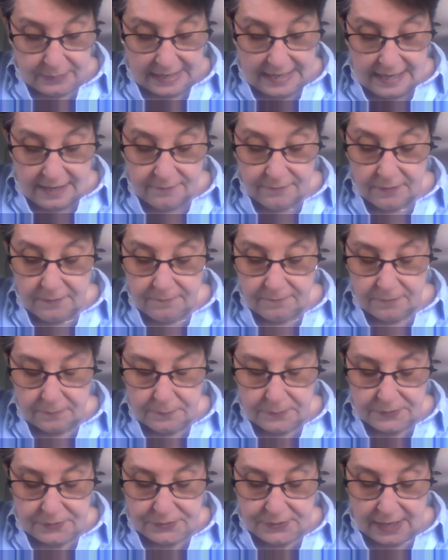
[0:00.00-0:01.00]
even from
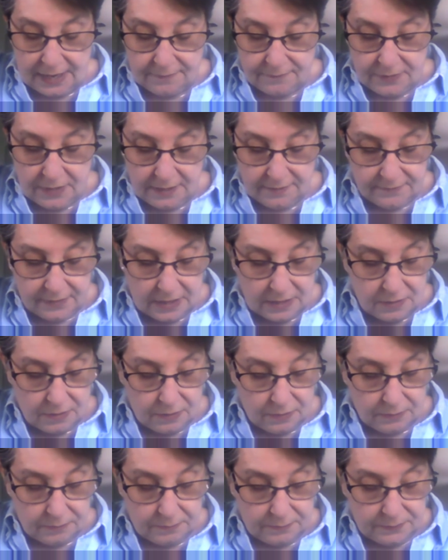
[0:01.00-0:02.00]
the safety of our
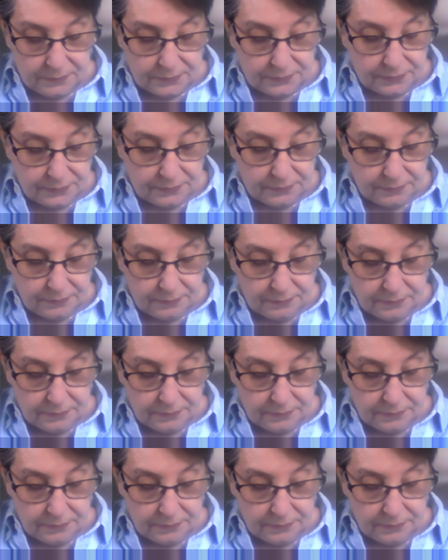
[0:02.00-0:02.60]
homes.